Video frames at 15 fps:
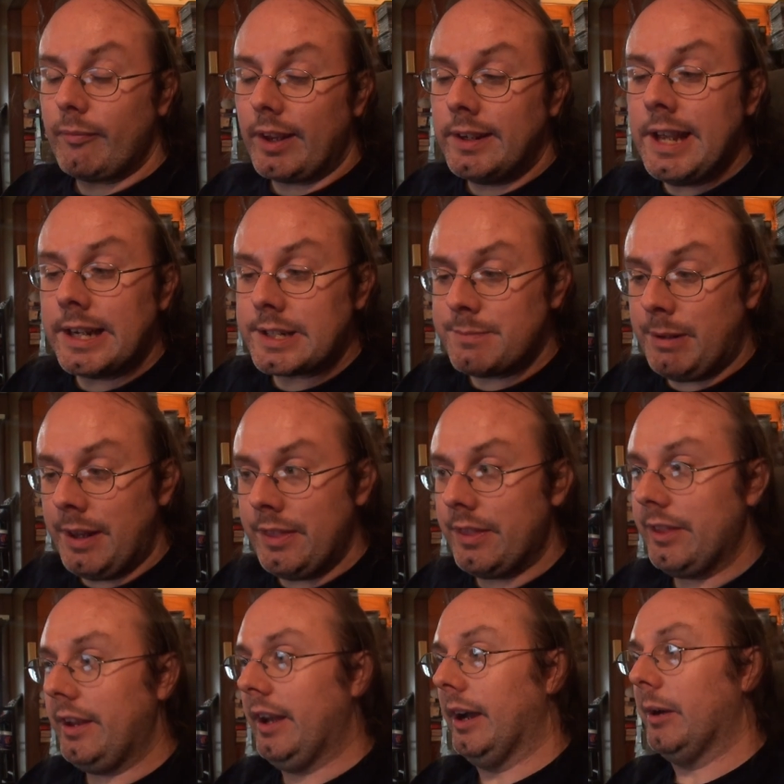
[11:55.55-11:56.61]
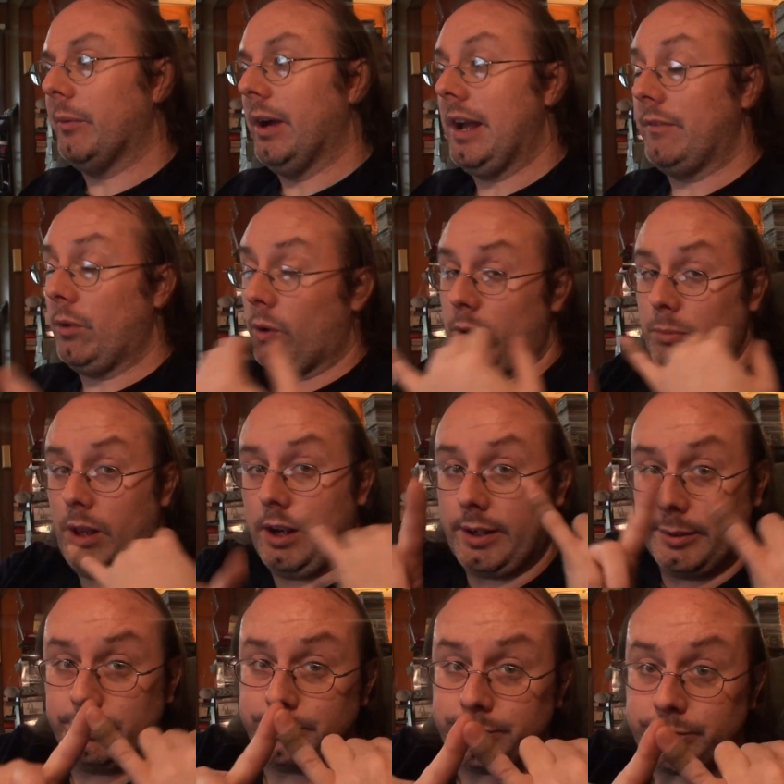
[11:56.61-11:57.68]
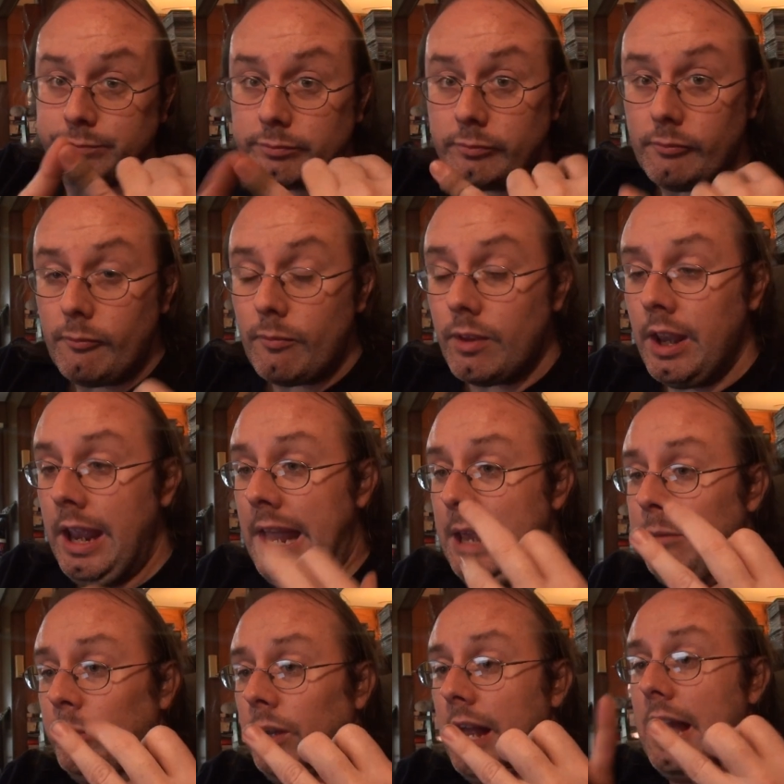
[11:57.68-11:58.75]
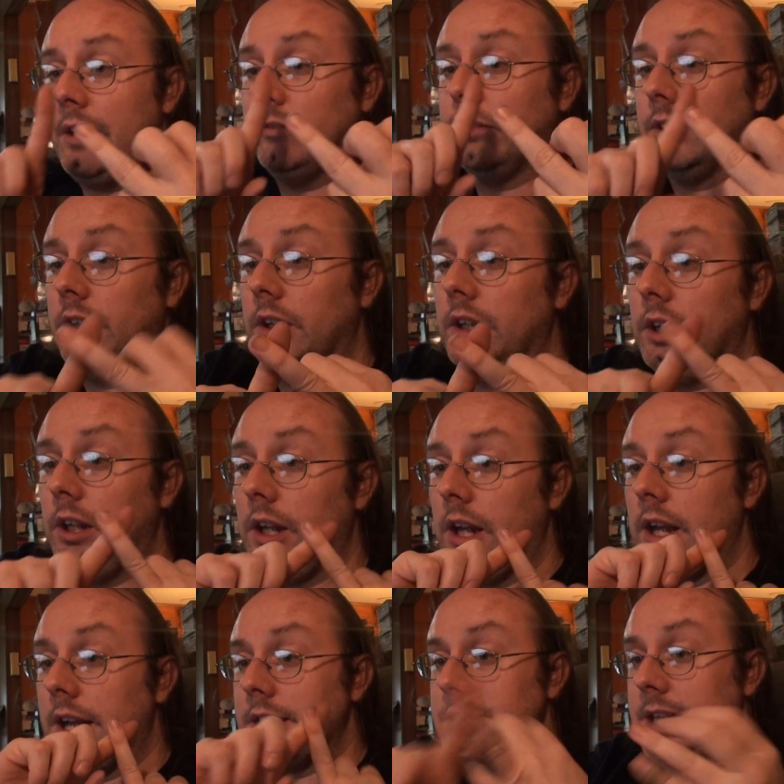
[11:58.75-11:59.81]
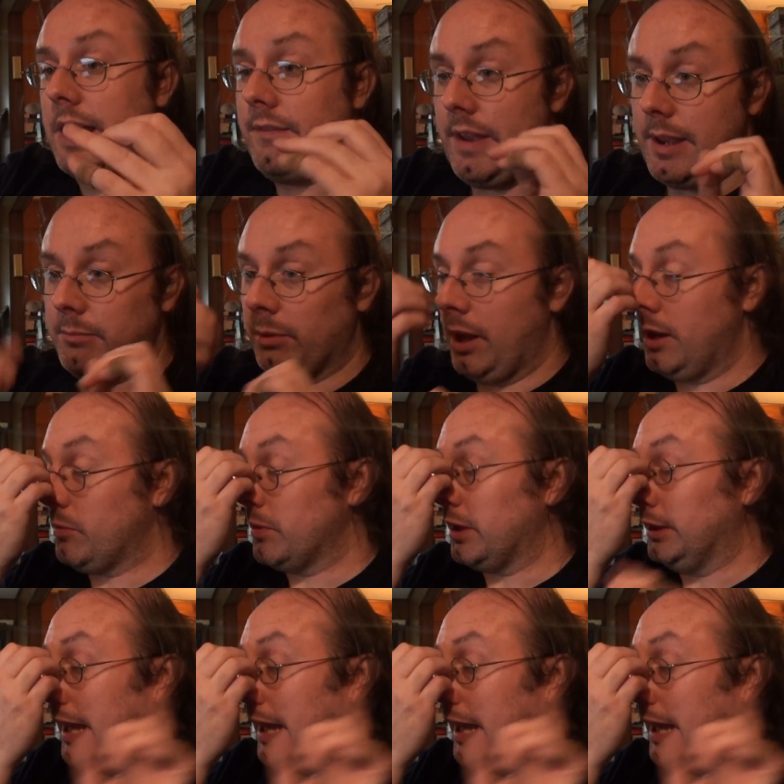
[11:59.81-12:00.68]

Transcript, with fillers: next month uh, we'll have horror block, and we'll have a uh, sci-fan block with a